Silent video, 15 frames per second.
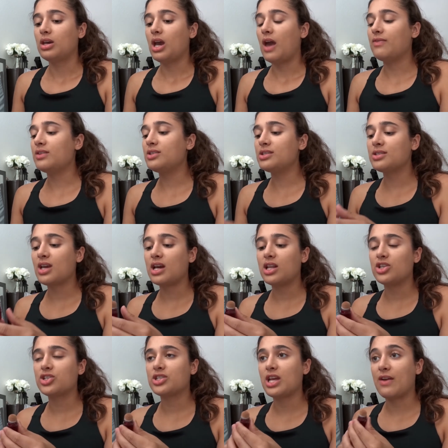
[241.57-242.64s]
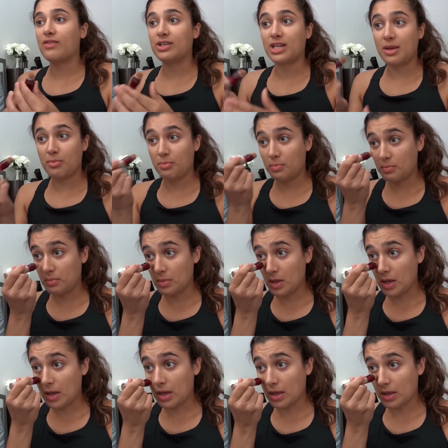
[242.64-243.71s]
And this is kind of just an everyday
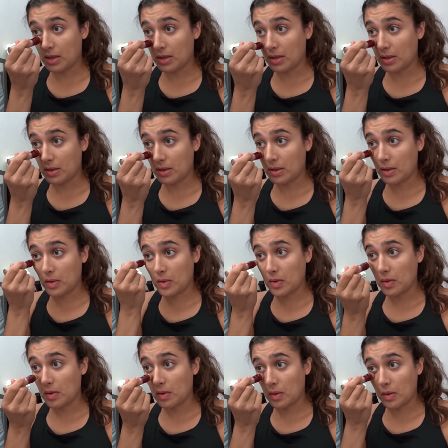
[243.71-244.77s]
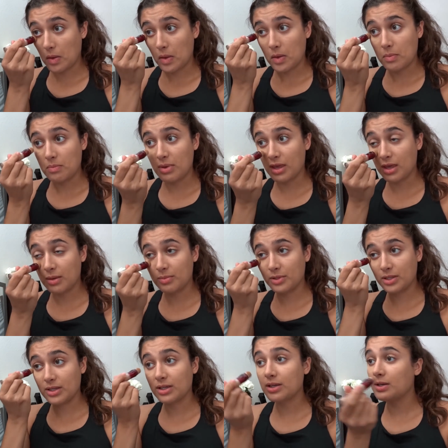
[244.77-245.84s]
uh, makeup
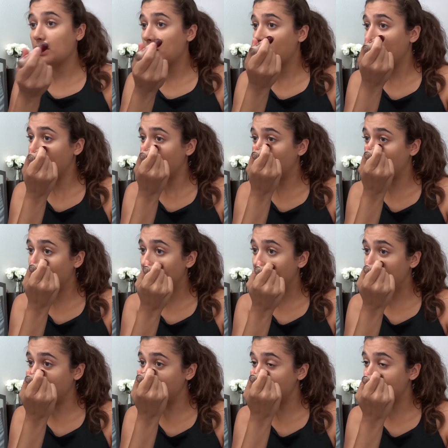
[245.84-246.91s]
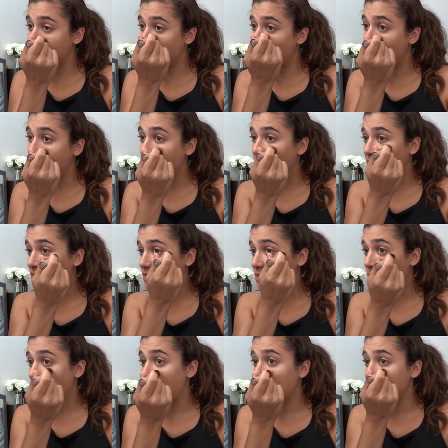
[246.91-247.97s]
look because I'm about to go
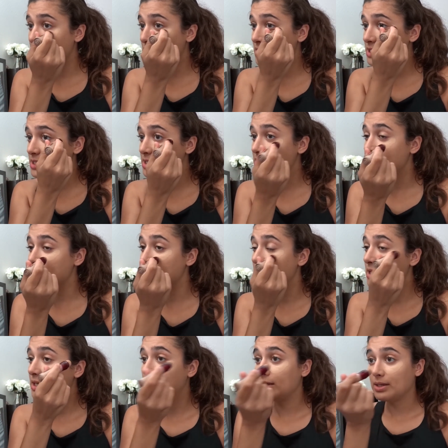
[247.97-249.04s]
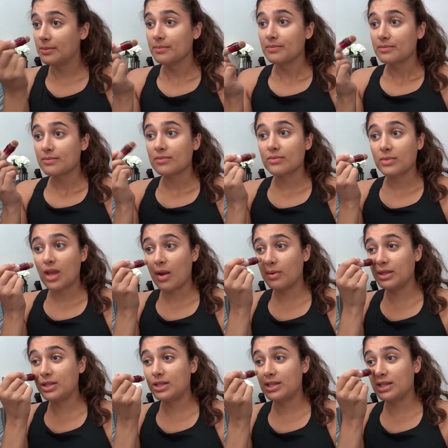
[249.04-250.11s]
to practice. I
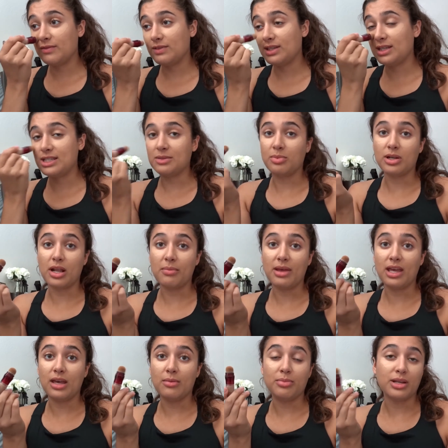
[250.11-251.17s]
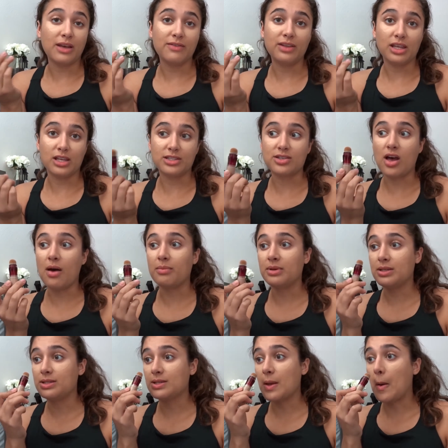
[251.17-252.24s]
really didn't even need to put on makeup, but I feel like a
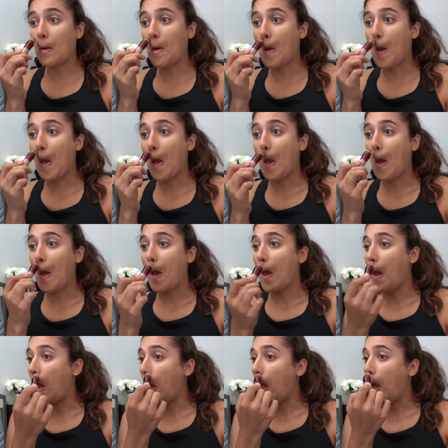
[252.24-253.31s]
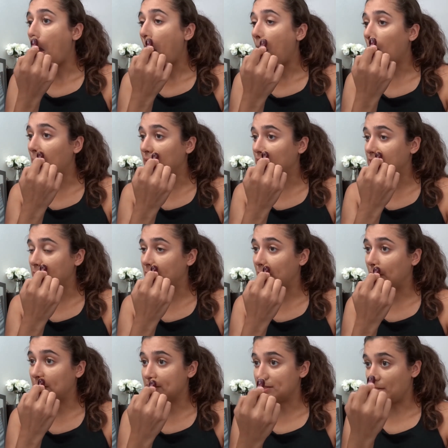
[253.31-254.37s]
zombie, so I wanted to put
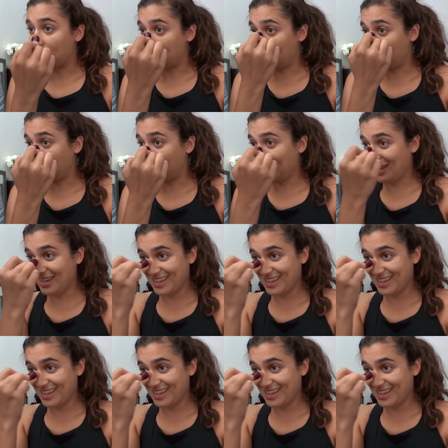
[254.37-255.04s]
on something.